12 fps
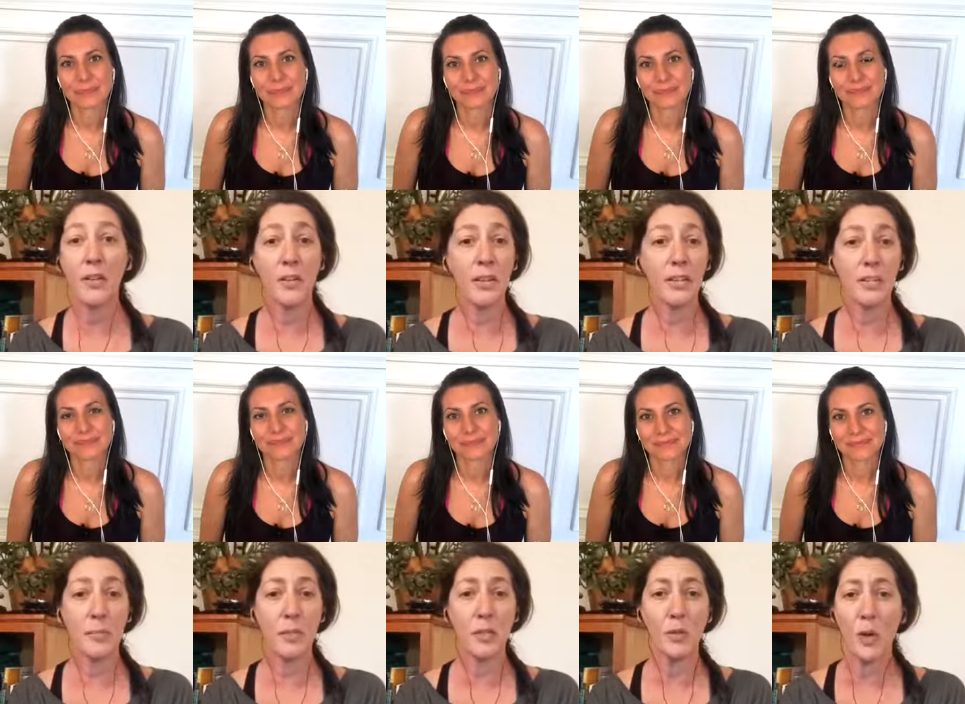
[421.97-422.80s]
Speaker 1: there needs to
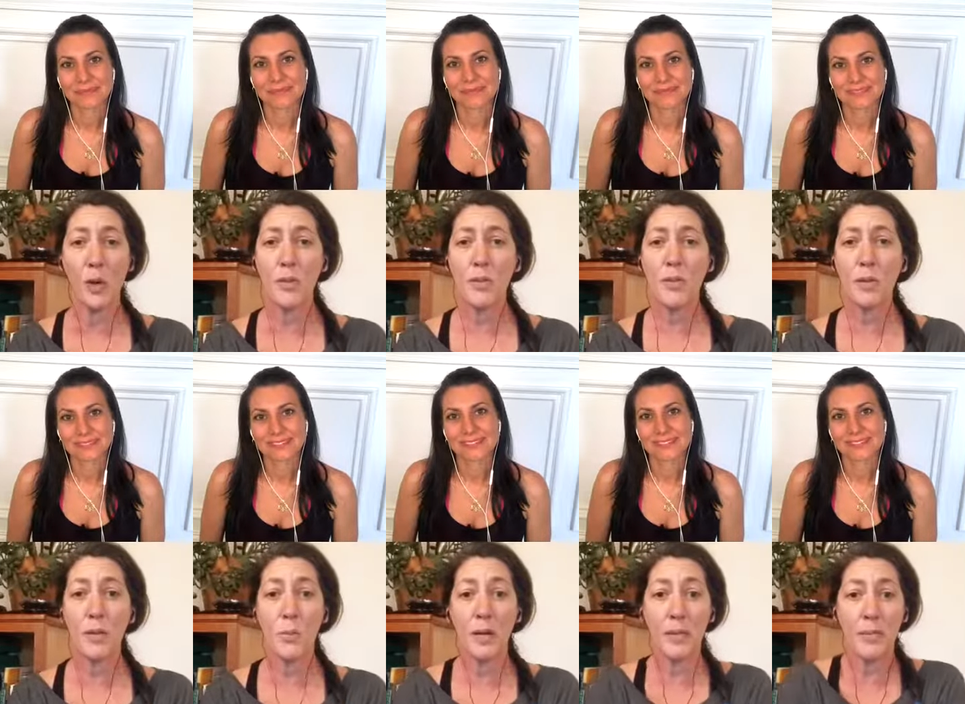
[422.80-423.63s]
be growth, or
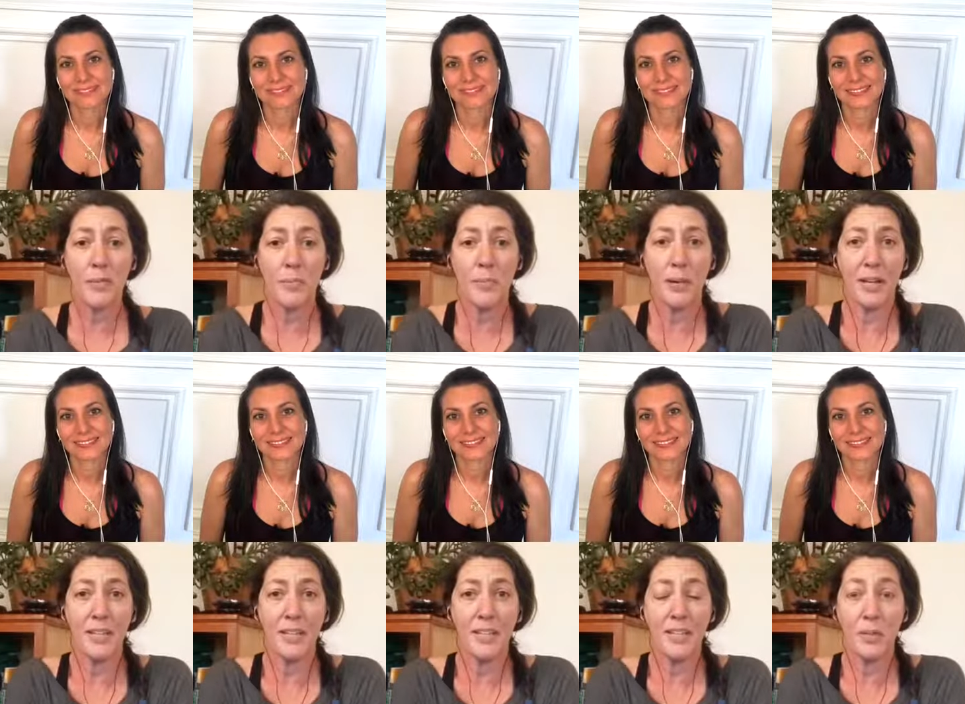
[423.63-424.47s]
where there's
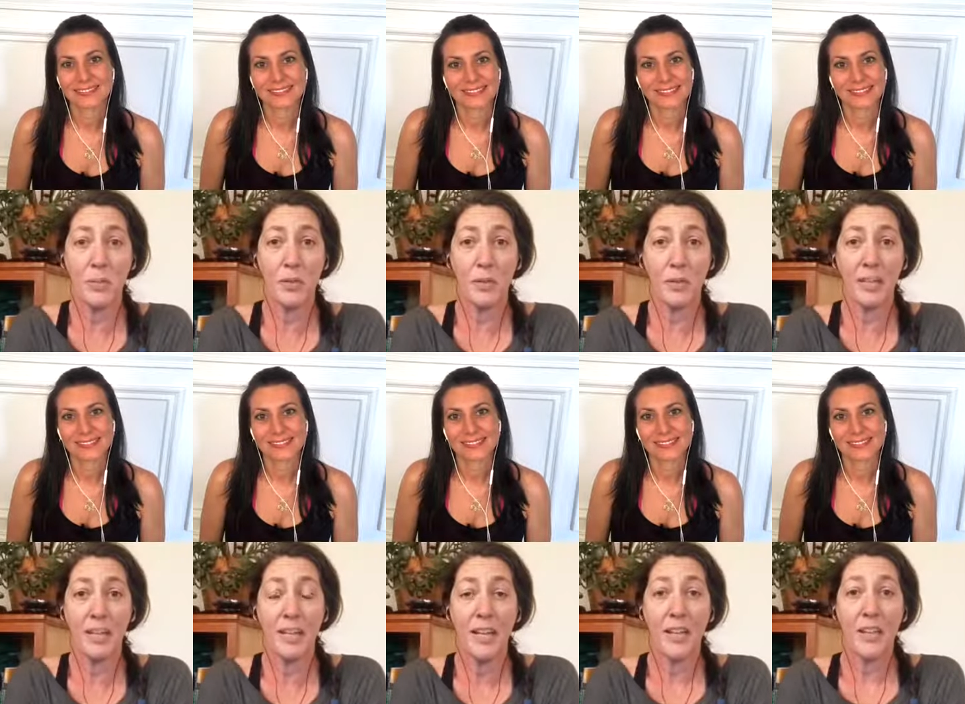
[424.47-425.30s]
abundance and we're
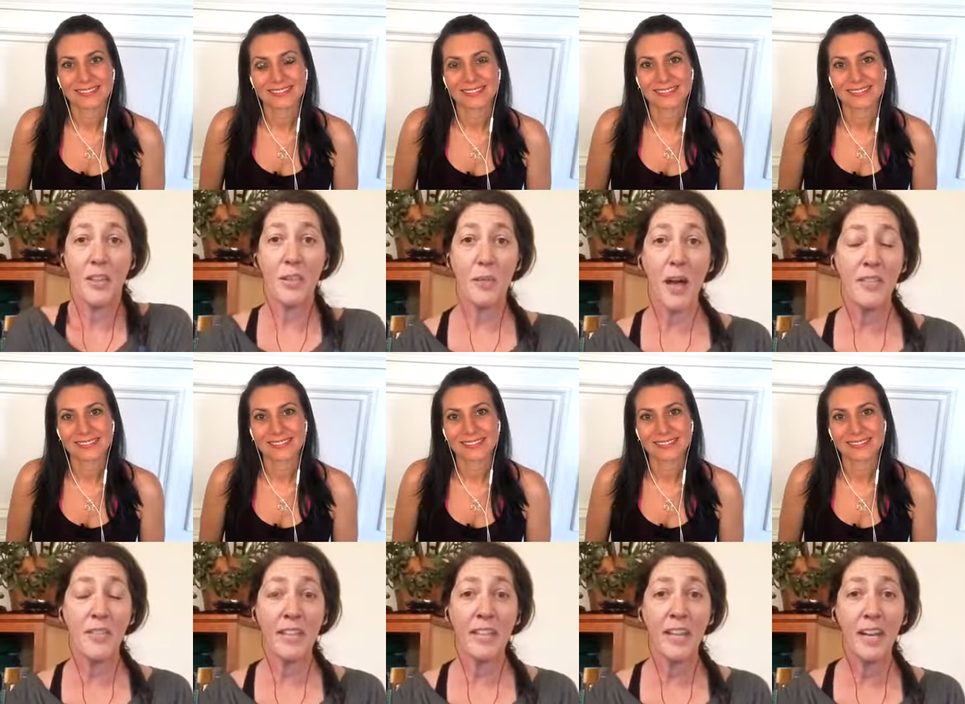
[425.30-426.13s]
really
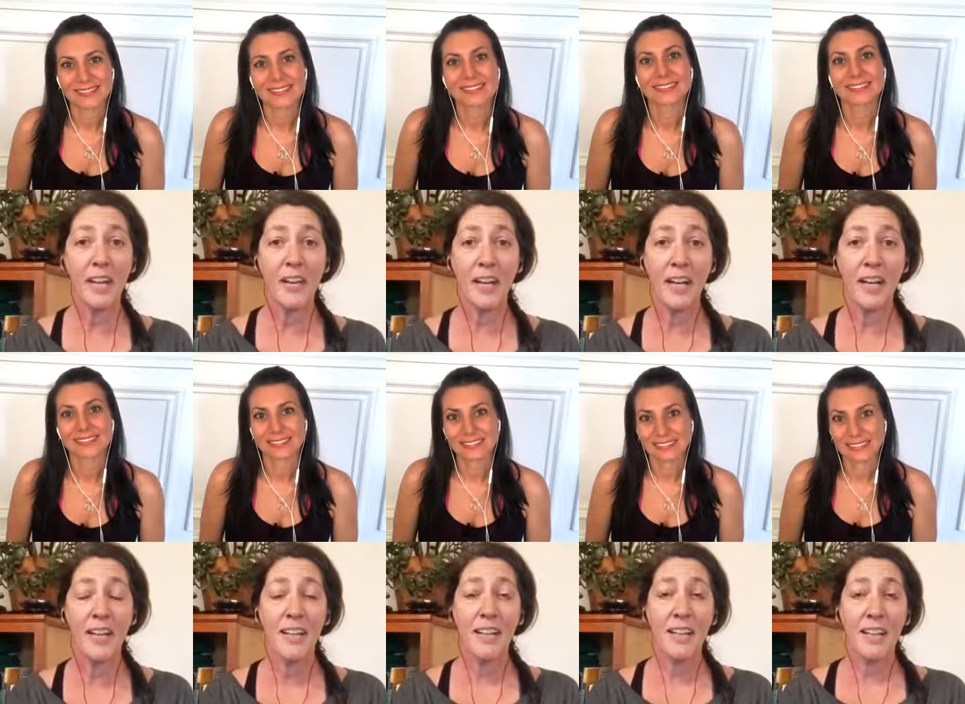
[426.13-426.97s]
thriving in an area.
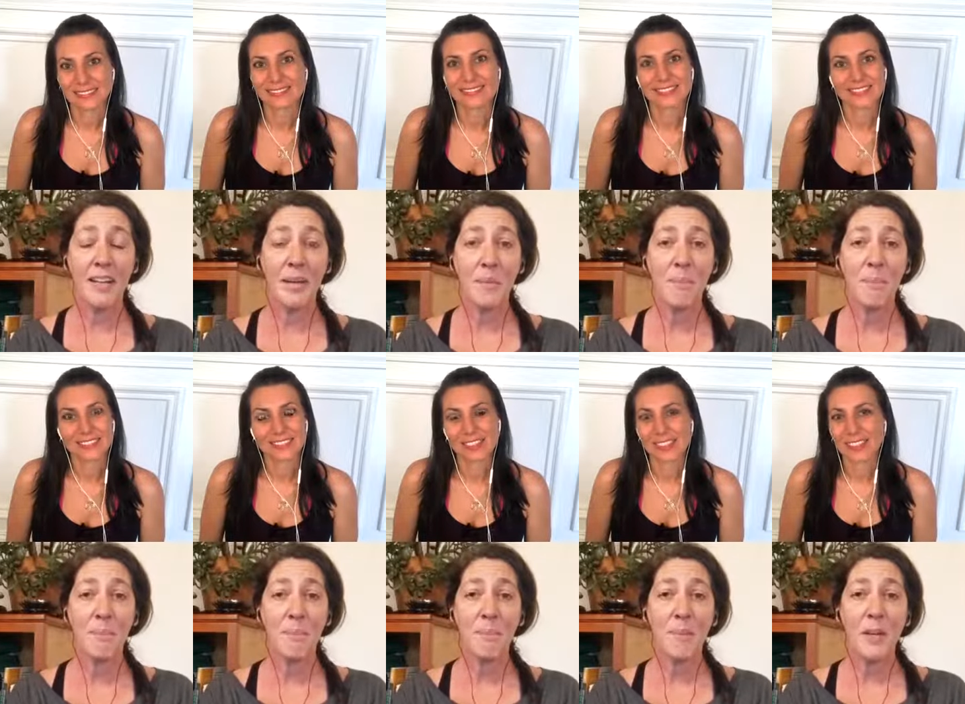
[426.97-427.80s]
Um,
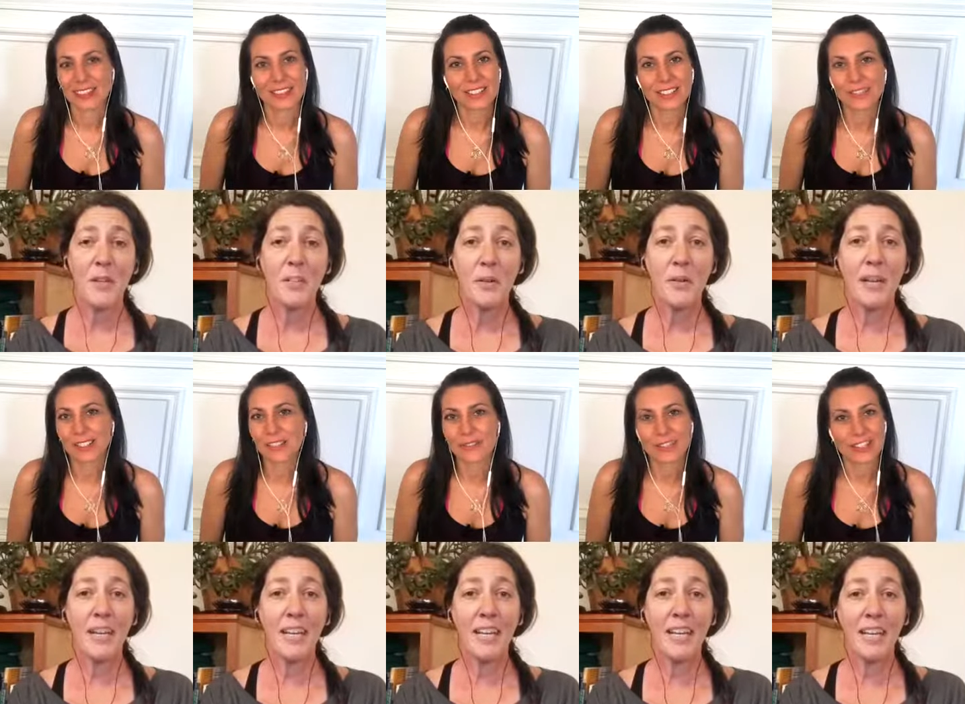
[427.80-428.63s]
Speaker 2: I so,
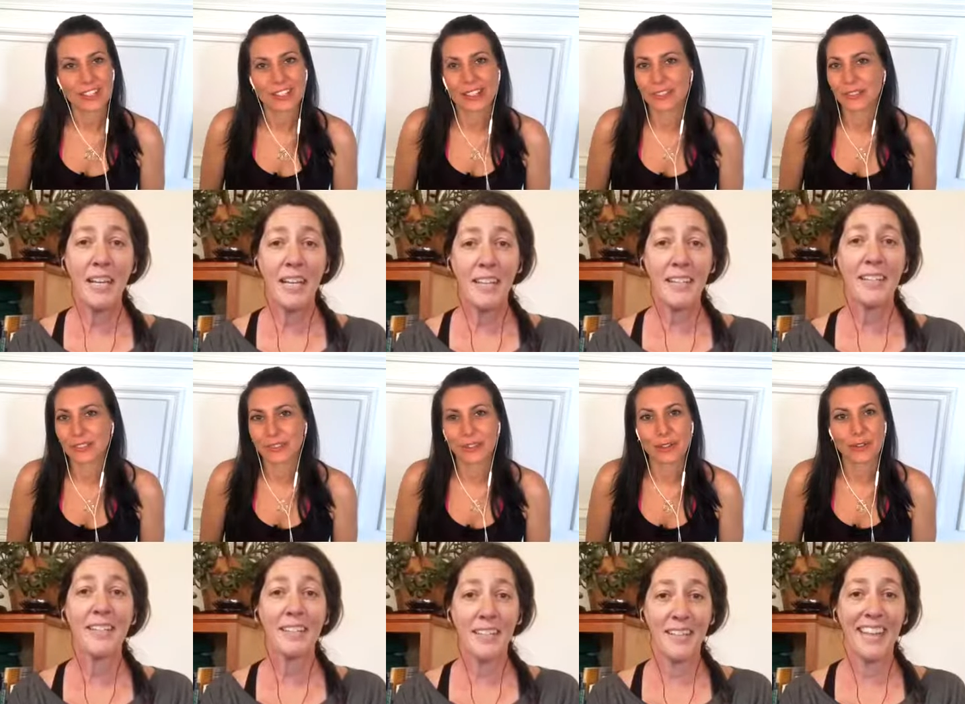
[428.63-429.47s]
love this,
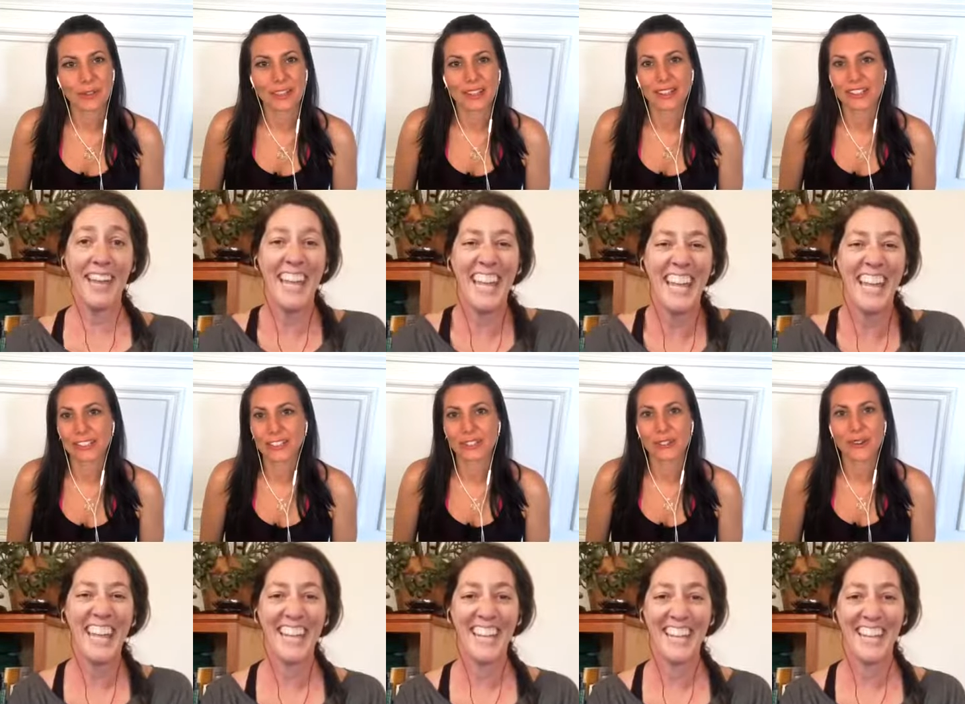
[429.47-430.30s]
Jennifer. Oh my gosh,
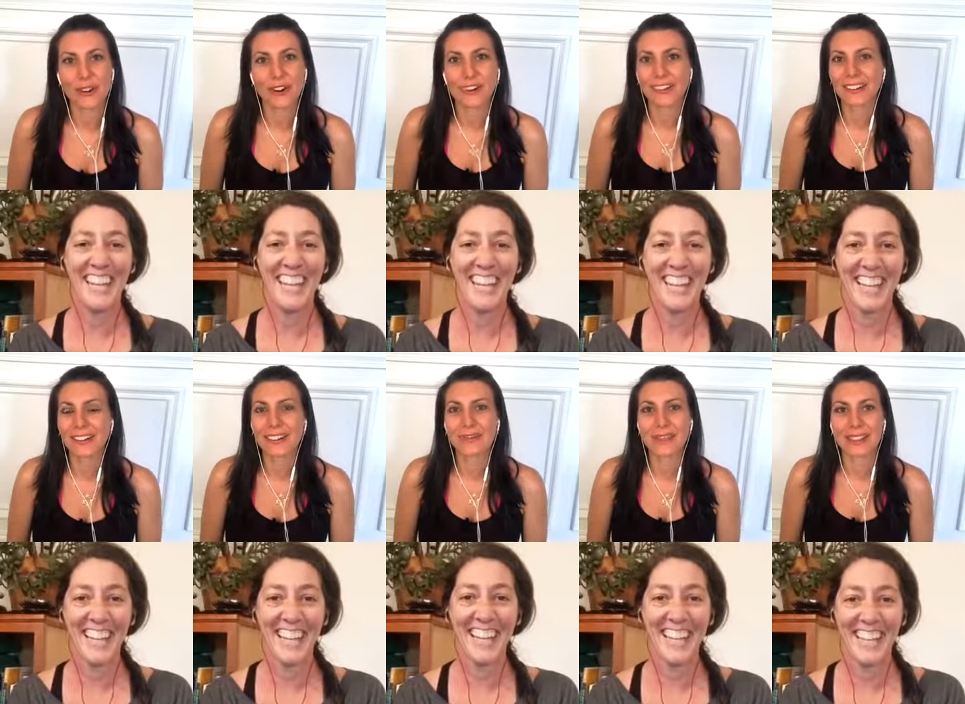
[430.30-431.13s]
you are
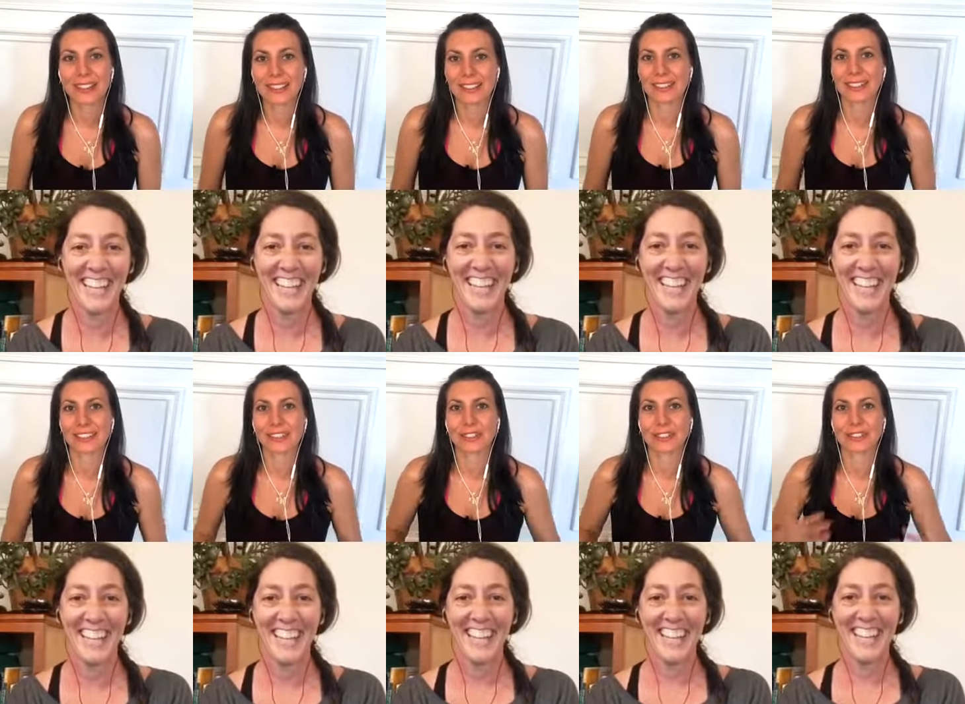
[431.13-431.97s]
amazing. Like
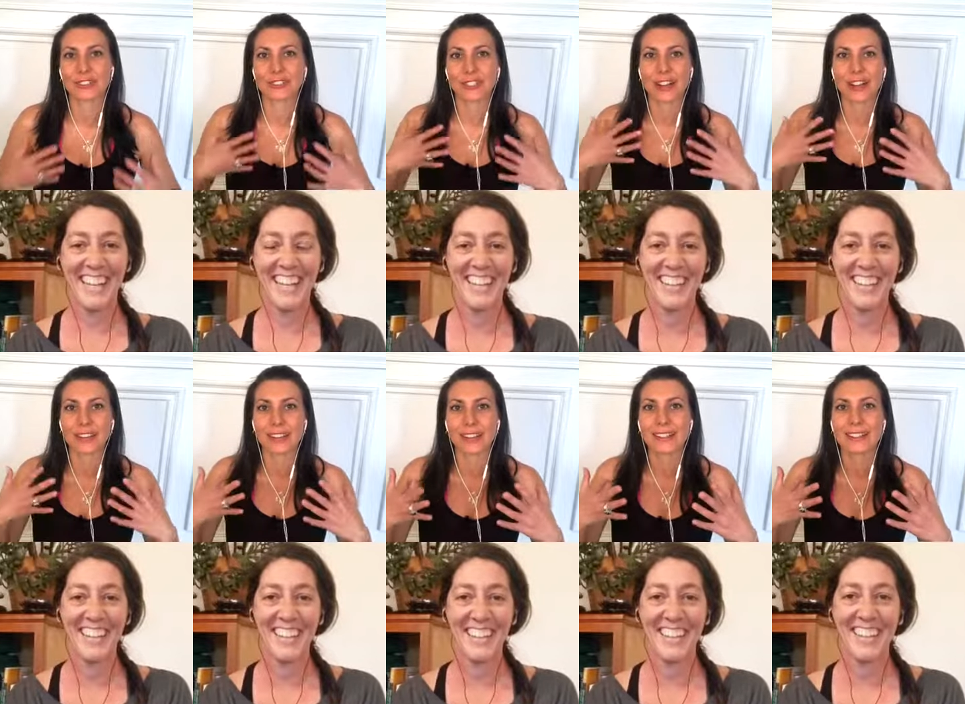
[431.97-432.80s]
you're, you're
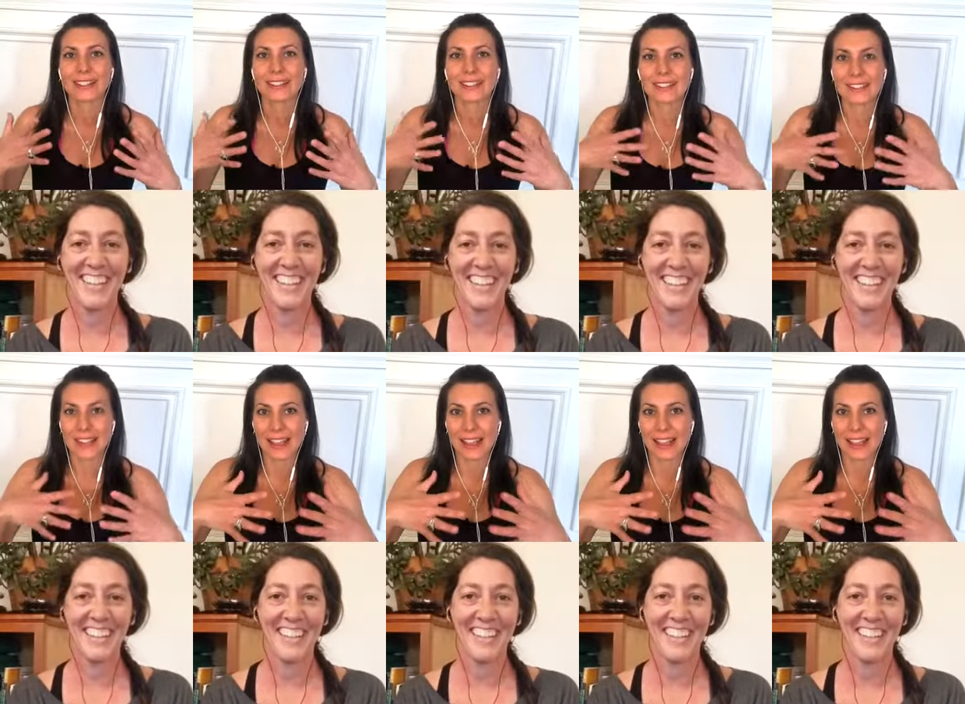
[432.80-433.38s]
talking to